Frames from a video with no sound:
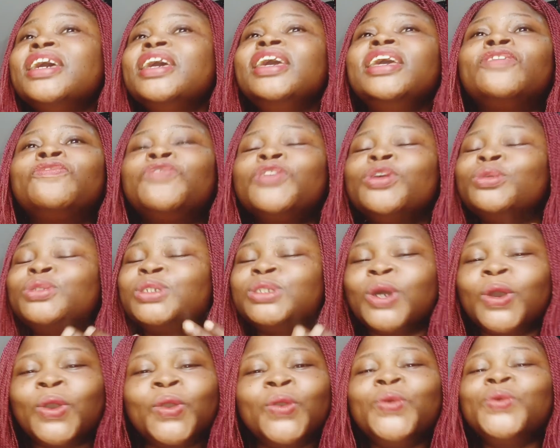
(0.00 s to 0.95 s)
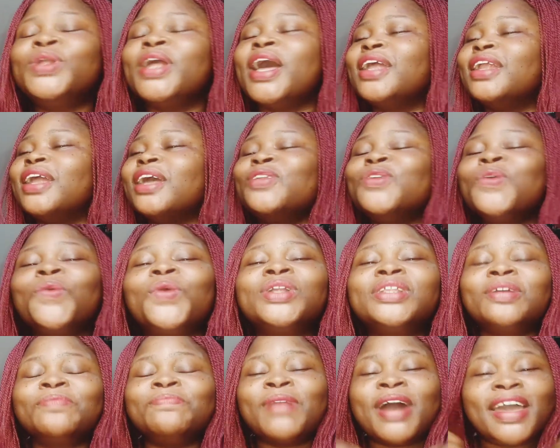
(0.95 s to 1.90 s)
It feels so good and I know
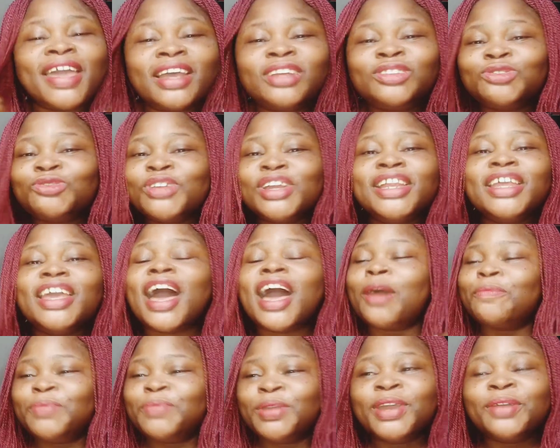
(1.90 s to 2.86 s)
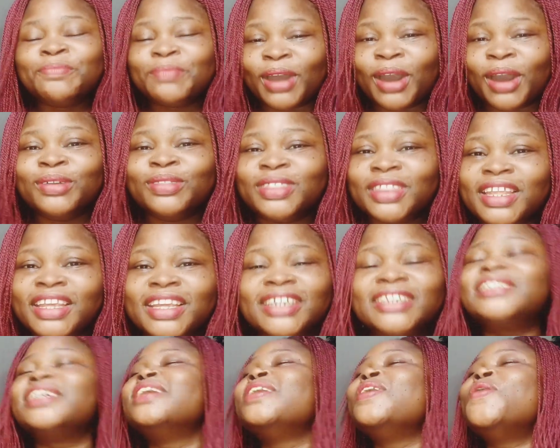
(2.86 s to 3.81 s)
WODE Maya is really happy about
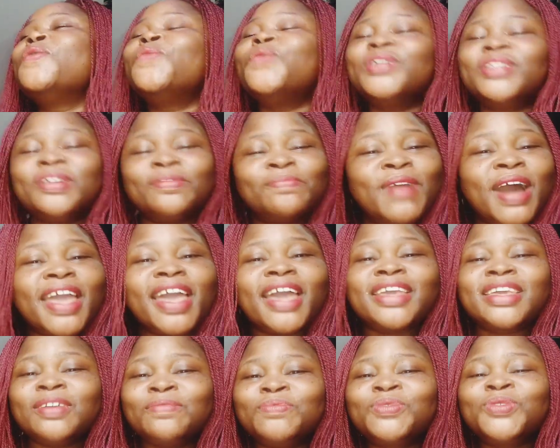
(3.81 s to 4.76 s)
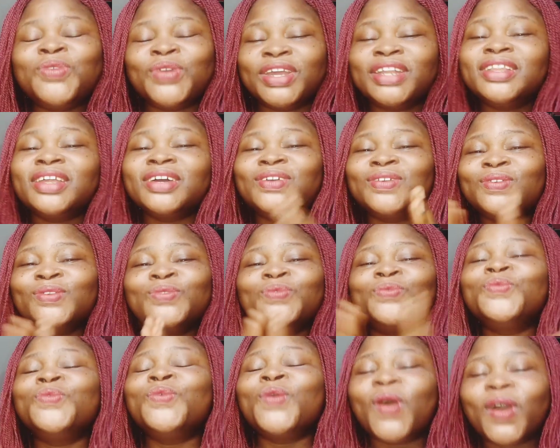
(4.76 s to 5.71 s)
this. WODE Maya, keep doing the
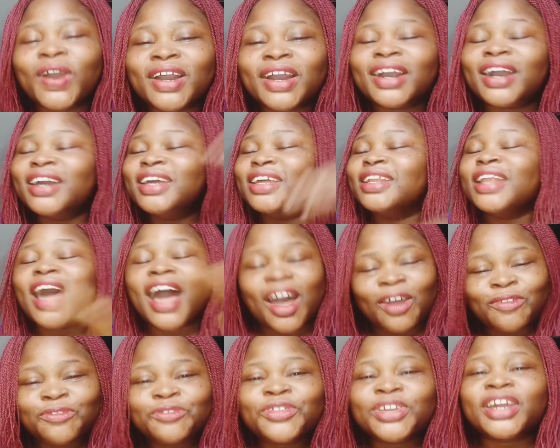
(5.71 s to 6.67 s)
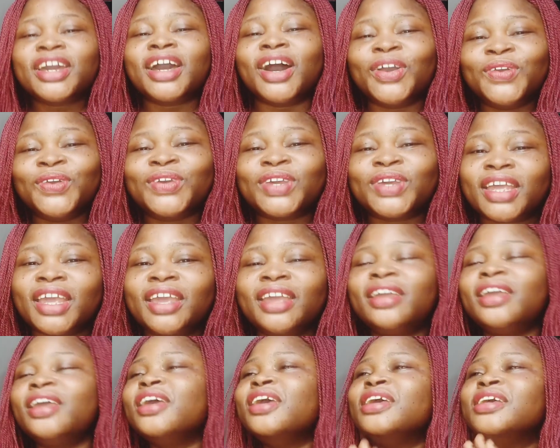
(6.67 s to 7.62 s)
good work in Africa,
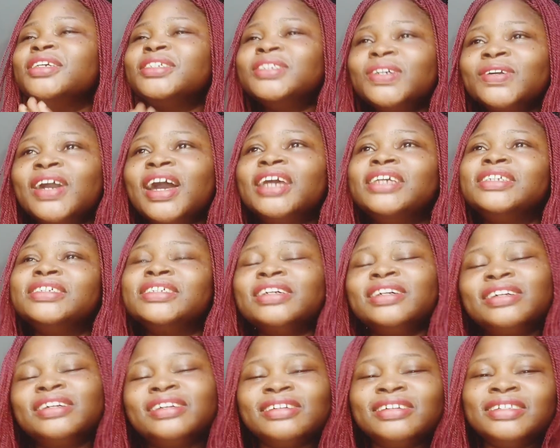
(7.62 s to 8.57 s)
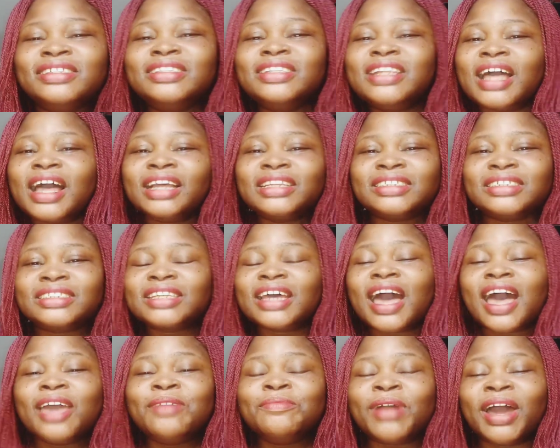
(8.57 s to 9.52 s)
okay? So guys, the last
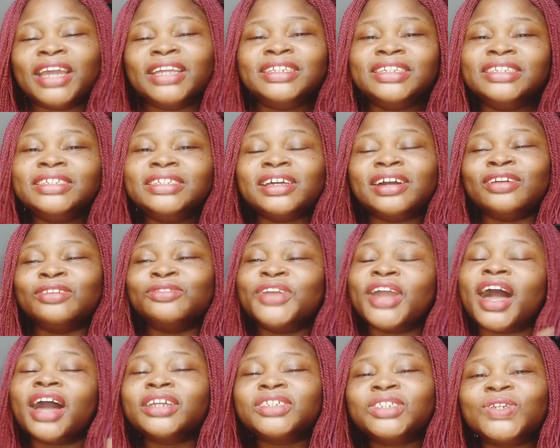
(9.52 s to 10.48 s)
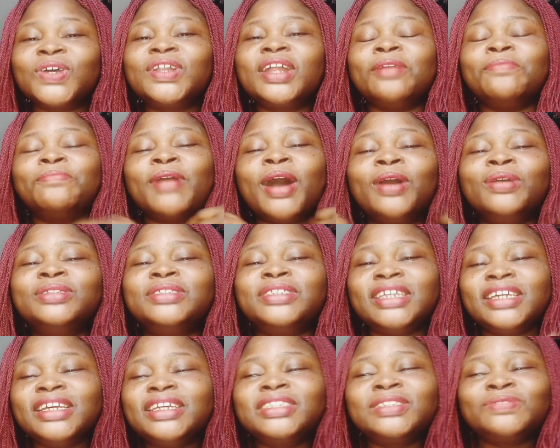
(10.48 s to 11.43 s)
time I did a reaction
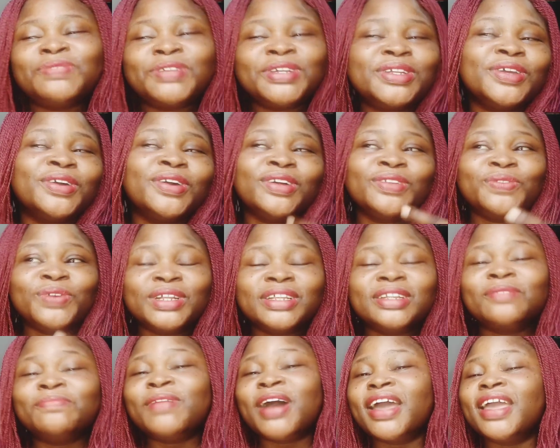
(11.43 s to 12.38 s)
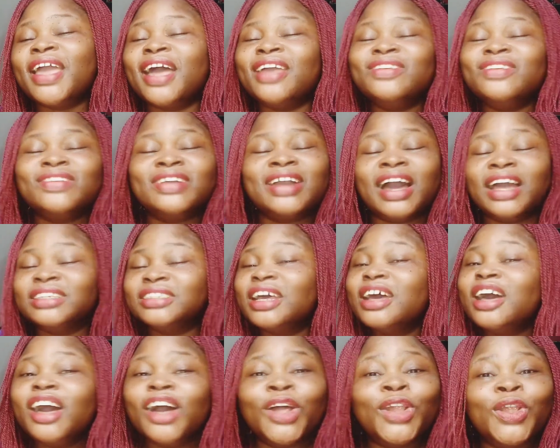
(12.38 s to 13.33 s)
about this video on WODE Maya, you guys,
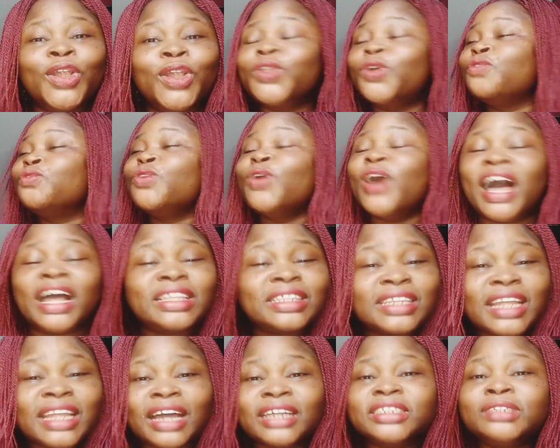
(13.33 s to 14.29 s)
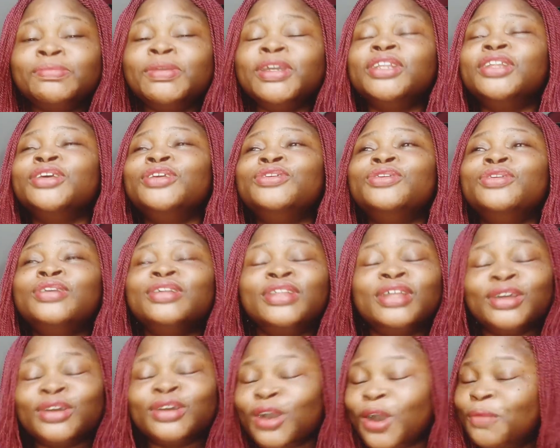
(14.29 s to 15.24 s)
a lot of you attacked me in
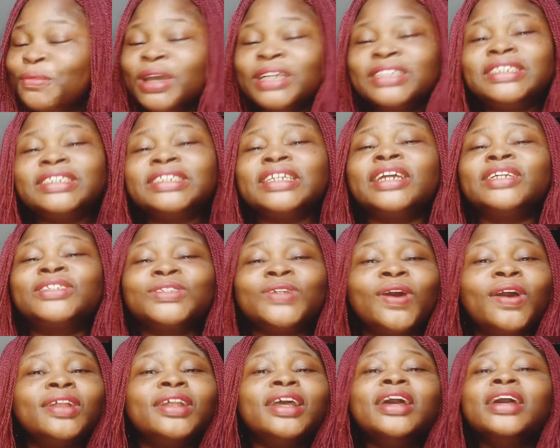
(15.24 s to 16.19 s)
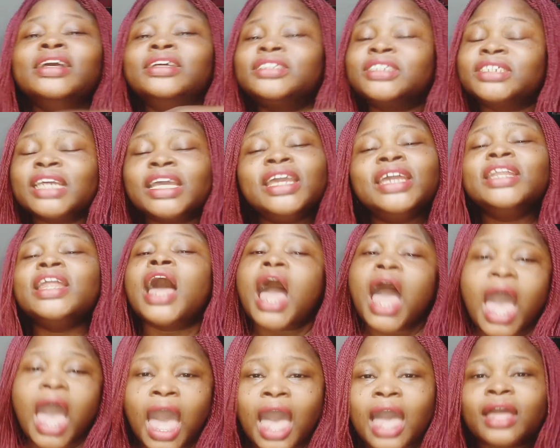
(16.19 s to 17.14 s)
the comment section saying,
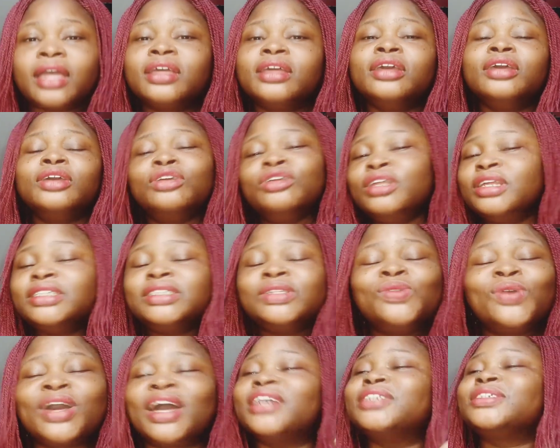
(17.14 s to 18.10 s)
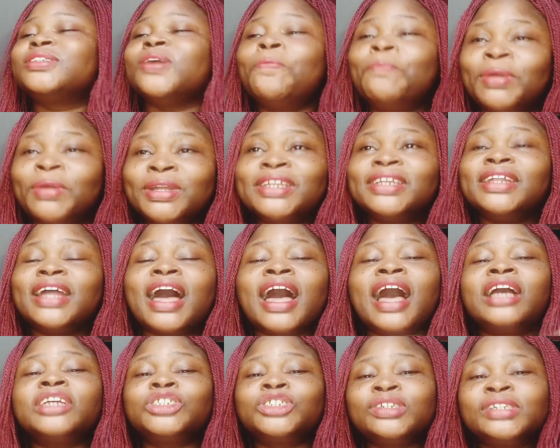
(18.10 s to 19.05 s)
you just look at somebody that
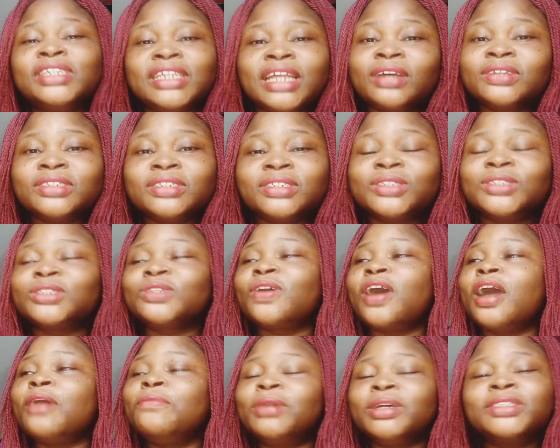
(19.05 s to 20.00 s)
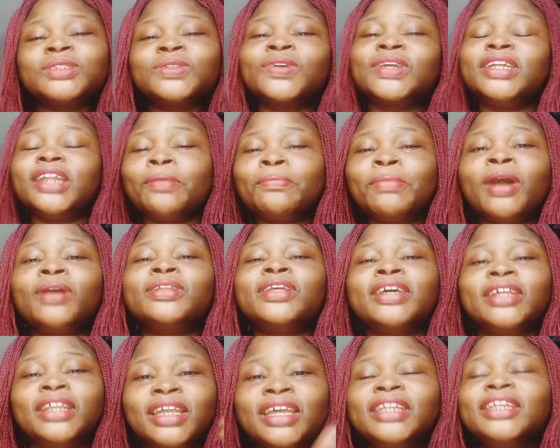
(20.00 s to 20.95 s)
has 3,000 subscribers talking
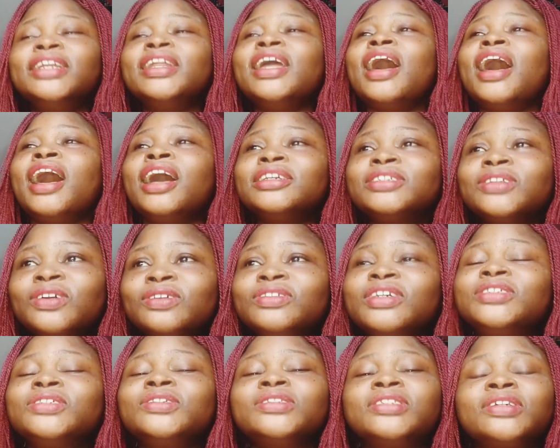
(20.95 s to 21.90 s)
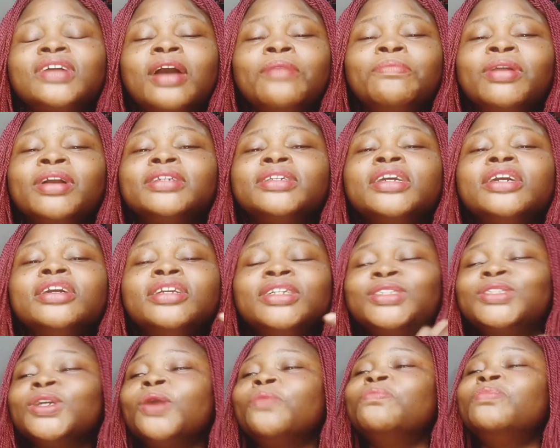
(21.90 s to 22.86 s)
about a lady that has 100 subscribers.
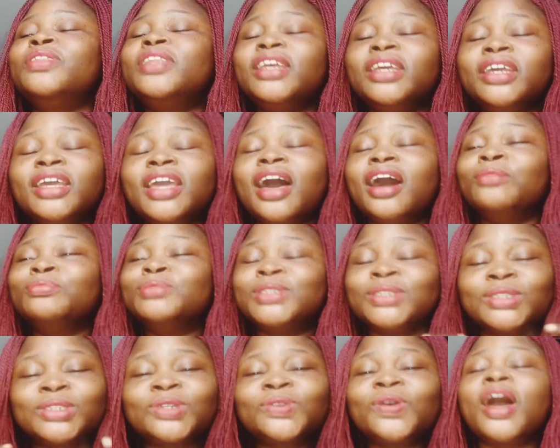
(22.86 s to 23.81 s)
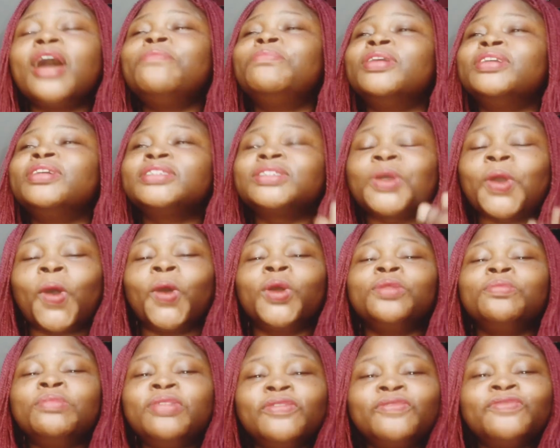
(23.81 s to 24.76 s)
Some D subscribers
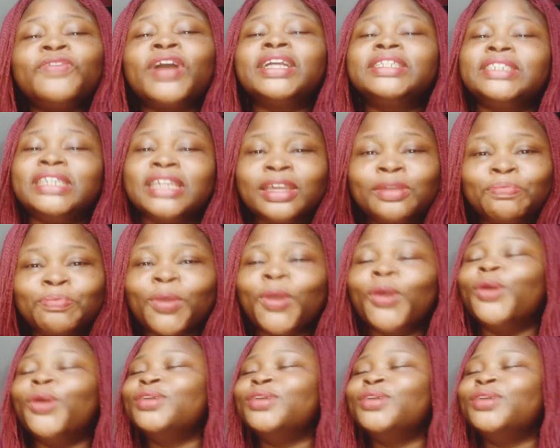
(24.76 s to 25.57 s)
called me fat hippo.